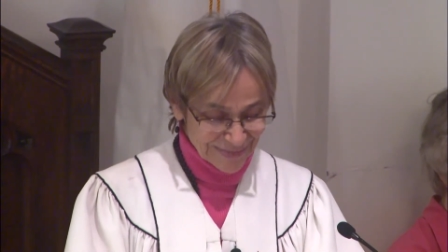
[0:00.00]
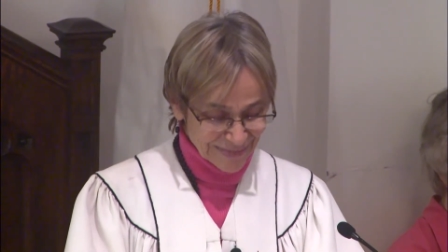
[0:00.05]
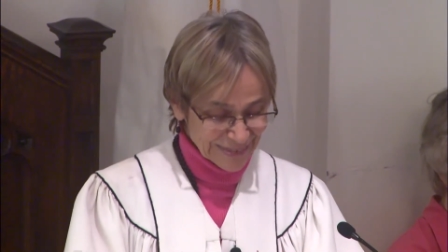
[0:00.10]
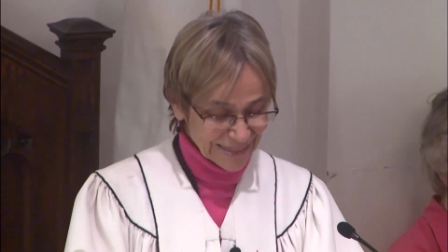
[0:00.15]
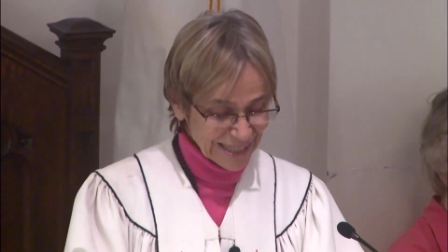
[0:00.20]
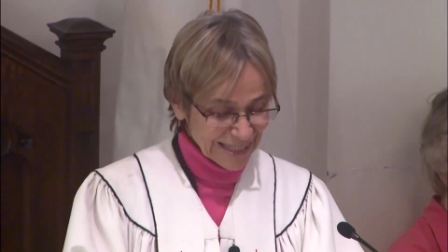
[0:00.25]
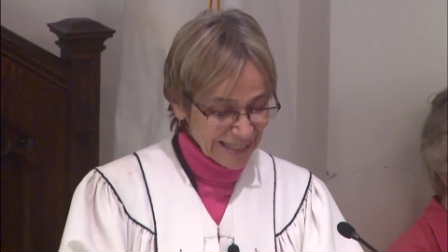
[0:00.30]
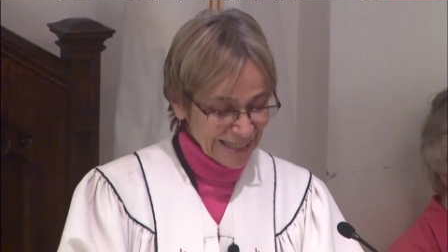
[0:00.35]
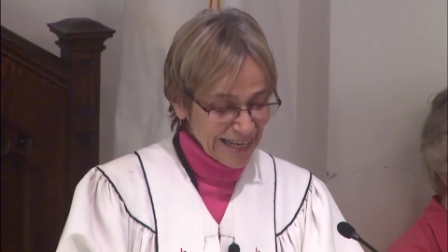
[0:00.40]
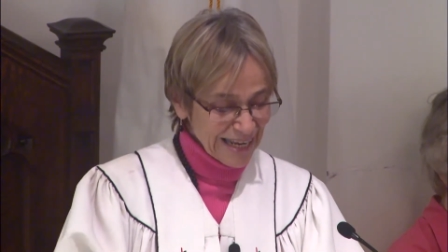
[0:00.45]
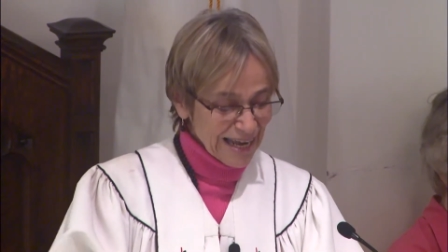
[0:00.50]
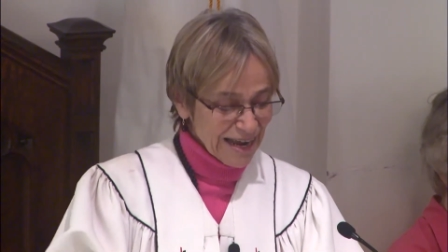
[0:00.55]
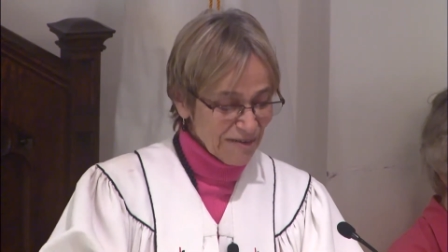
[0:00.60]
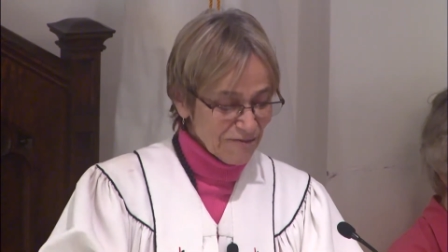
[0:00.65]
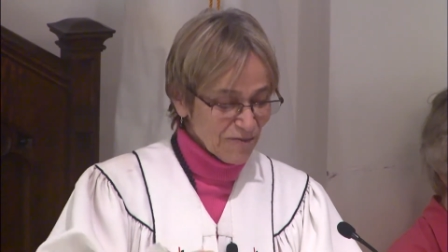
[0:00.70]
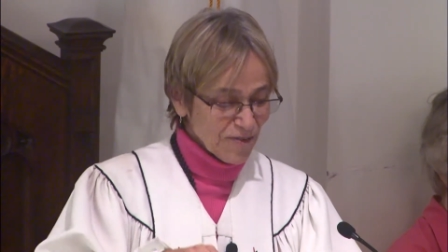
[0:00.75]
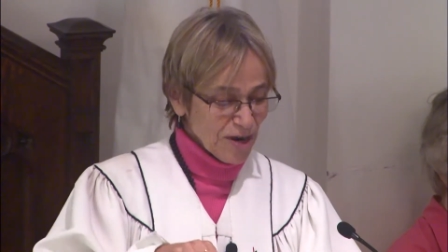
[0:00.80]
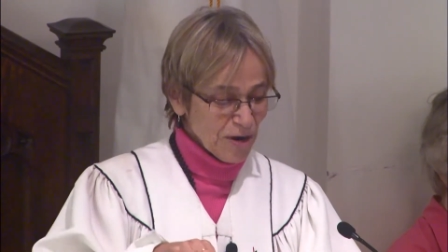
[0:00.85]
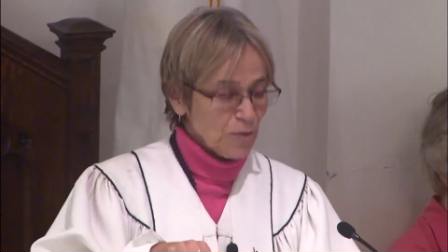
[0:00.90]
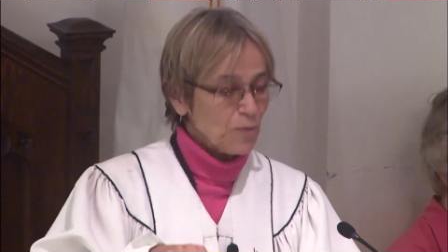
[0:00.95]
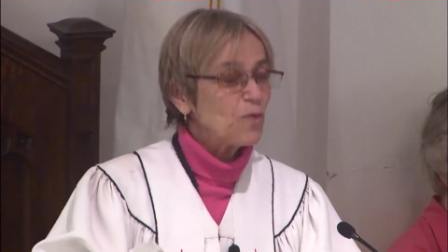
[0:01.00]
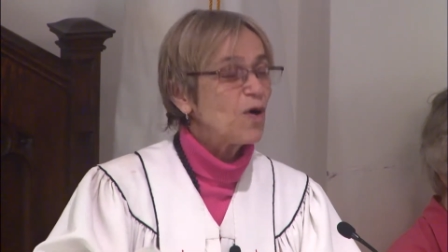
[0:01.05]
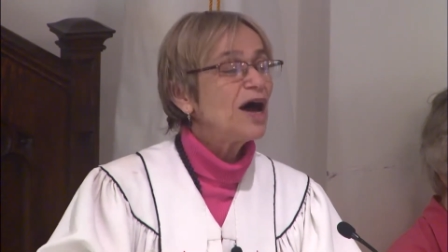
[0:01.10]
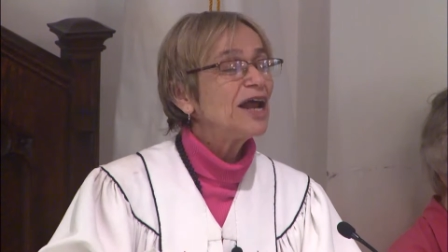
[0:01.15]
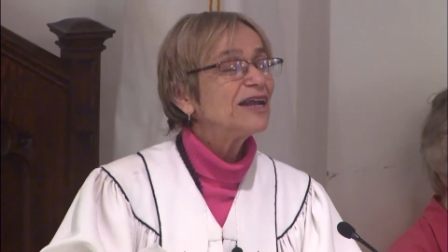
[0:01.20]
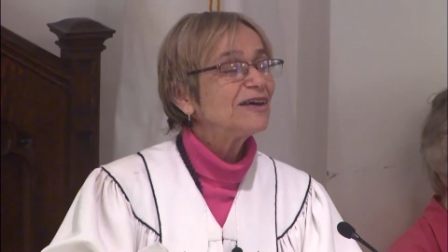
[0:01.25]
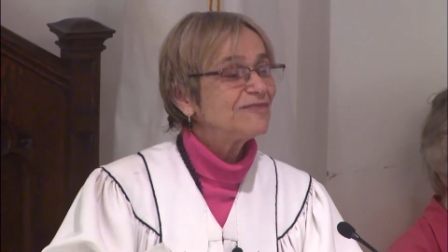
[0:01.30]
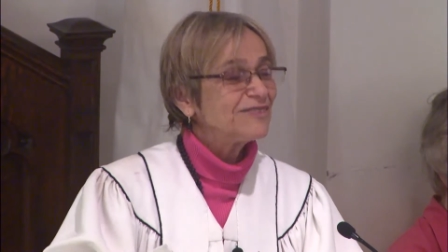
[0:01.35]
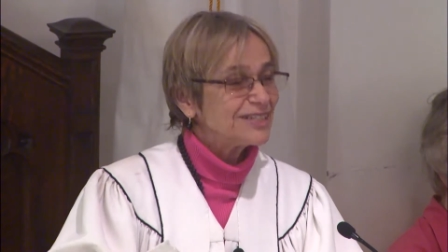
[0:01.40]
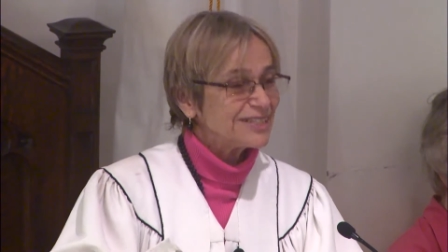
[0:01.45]
that every
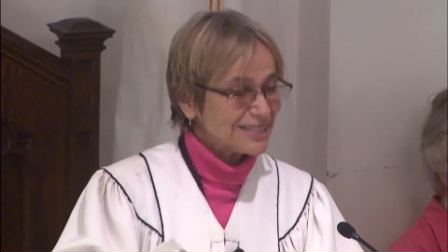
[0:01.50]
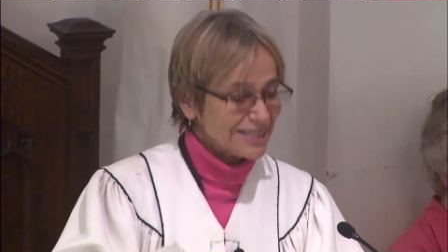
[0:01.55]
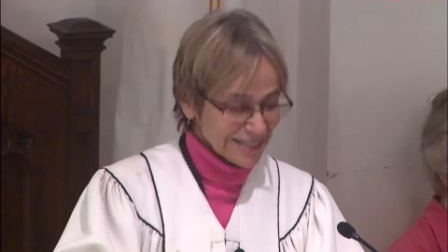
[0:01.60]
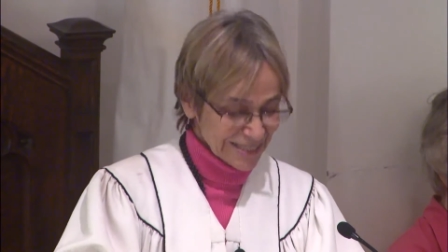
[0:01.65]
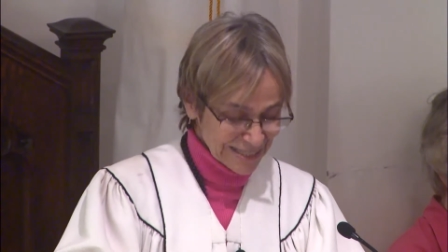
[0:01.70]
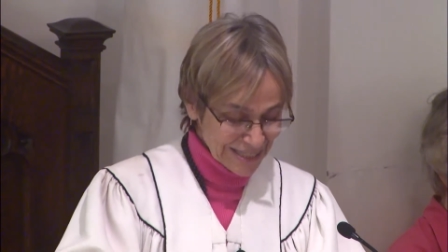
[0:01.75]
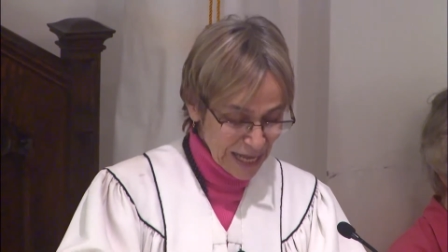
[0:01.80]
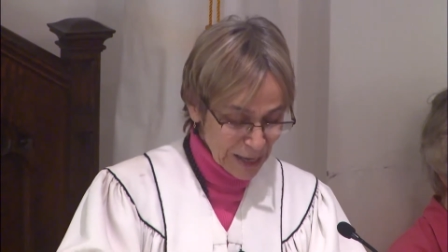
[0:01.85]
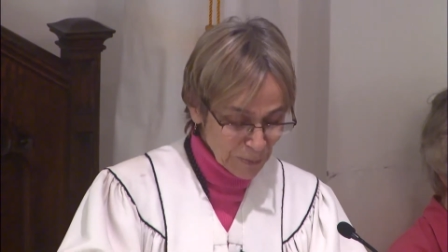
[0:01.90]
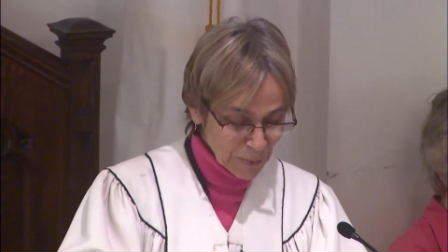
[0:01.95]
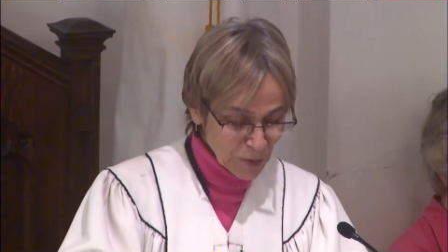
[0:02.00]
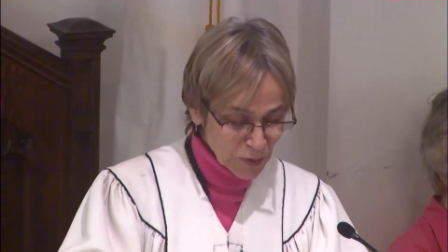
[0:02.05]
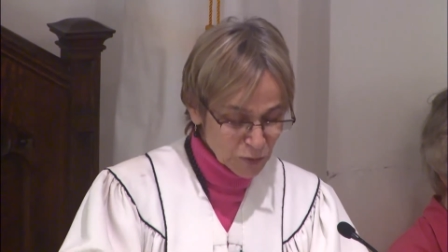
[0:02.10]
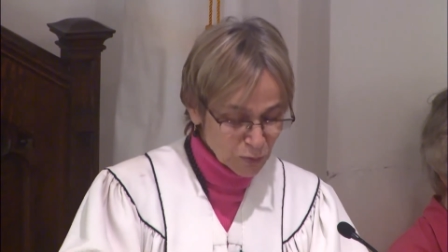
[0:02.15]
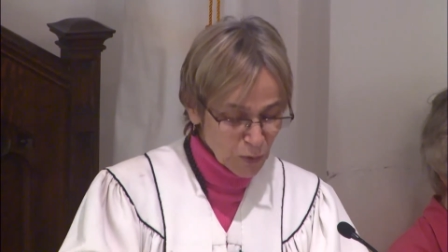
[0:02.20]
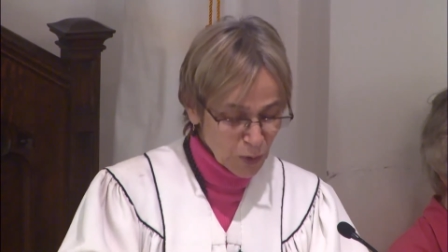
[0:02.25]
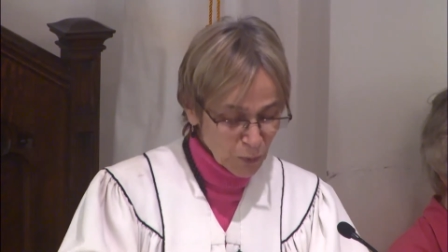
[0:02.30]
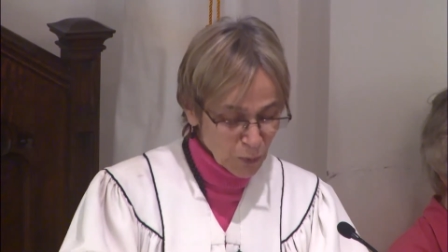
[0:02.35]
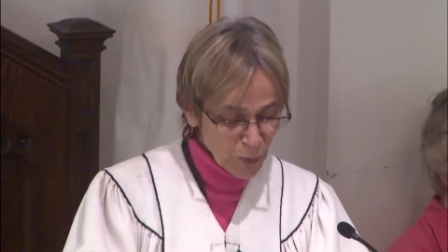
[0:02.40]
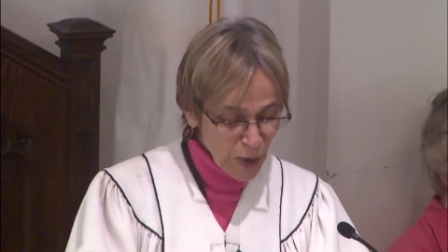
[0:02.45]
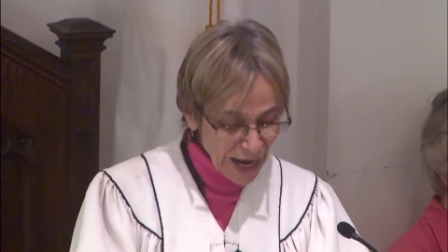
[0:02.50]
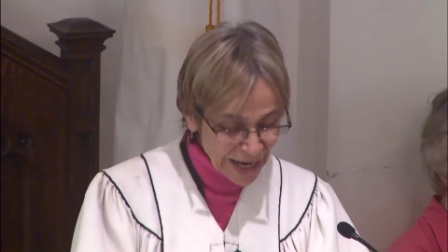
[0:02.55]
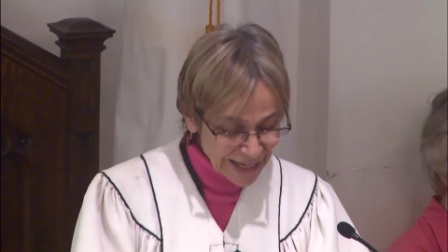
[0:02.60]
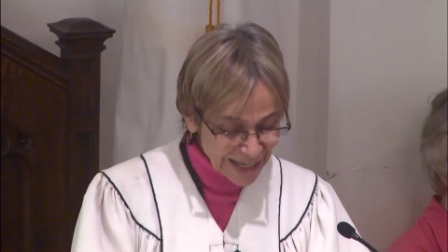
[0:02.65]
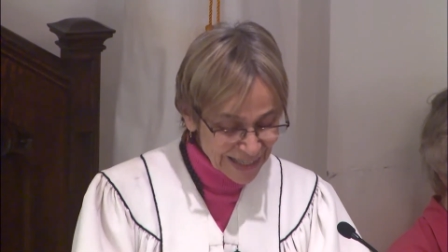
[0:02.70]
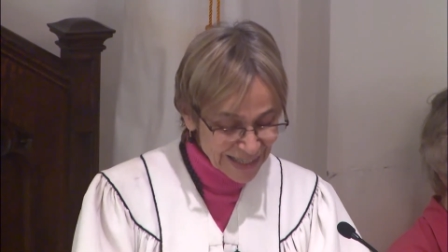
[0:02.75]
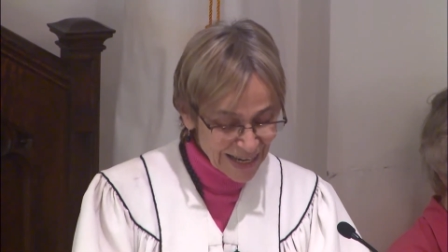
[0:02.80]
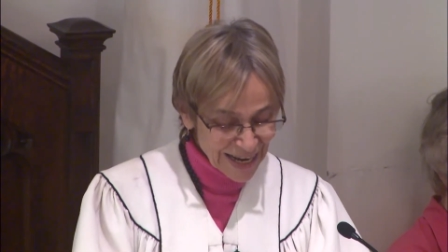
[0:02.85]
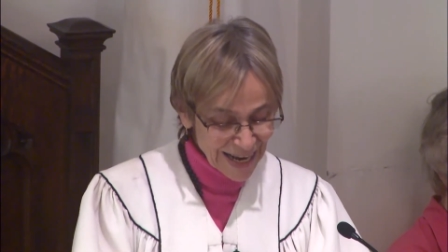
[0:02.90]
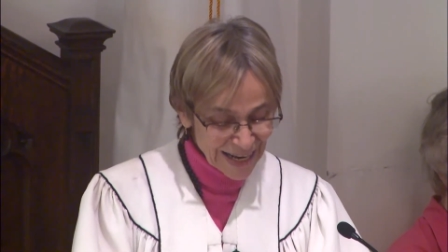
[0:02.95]
one of his disciples will
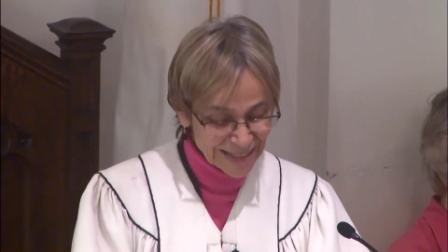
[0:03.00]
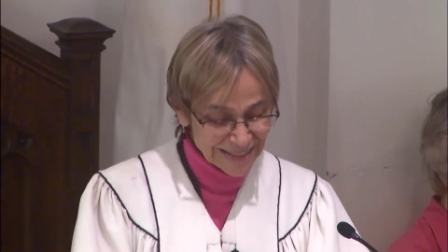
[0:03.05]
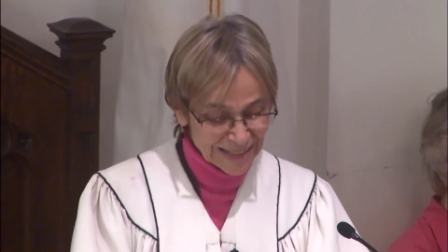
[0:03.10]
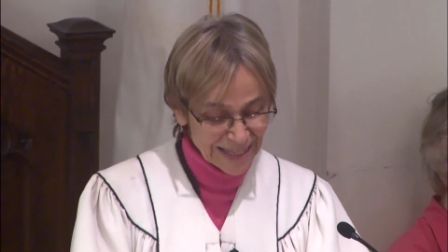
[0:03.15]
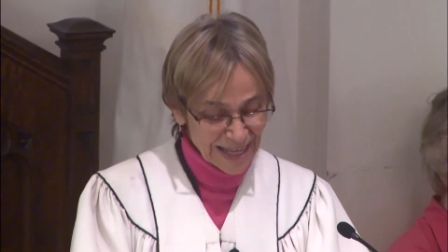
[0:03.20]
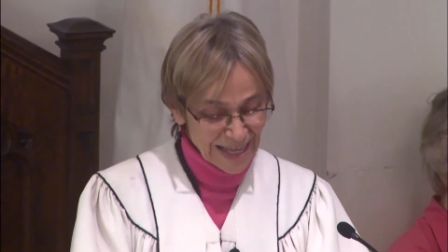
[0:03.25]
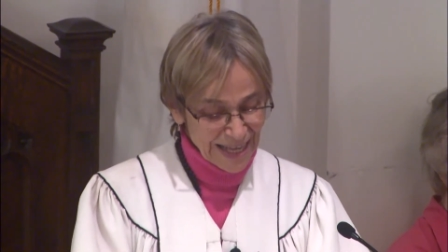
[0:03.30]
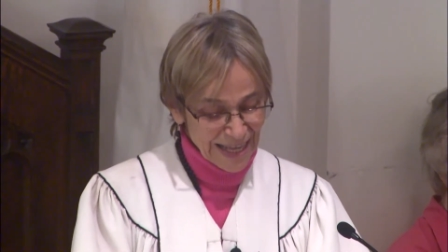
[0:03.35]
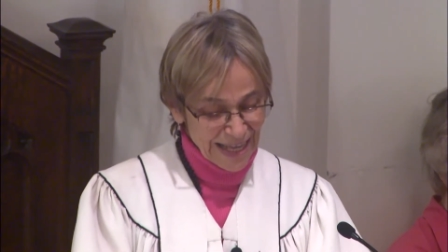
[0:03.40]
recognize